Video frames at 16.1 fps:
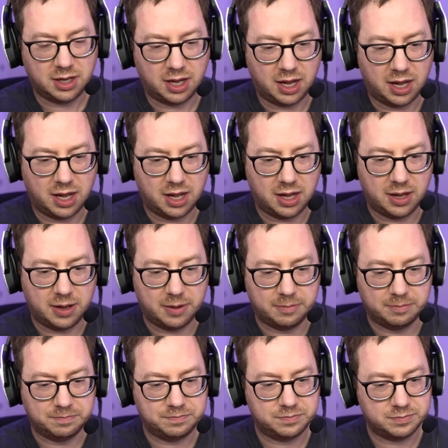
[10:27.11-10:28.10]

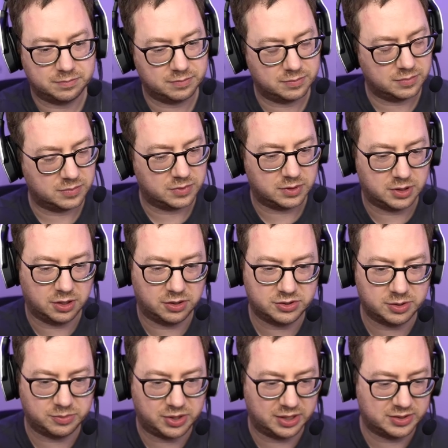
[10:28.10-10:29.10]
Um, there are
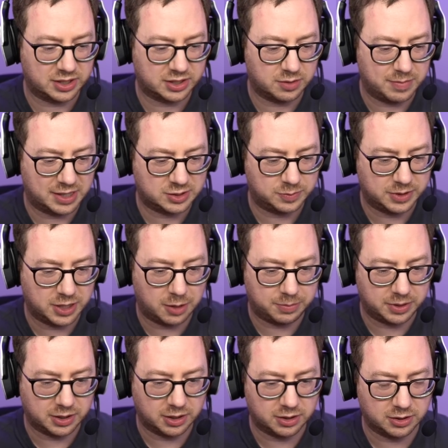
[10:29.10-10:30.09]
some things that could mess me up
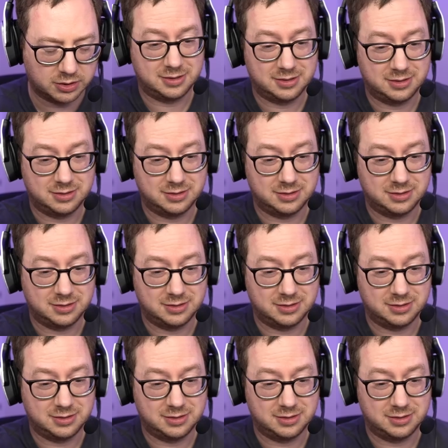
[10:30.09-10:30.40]
here.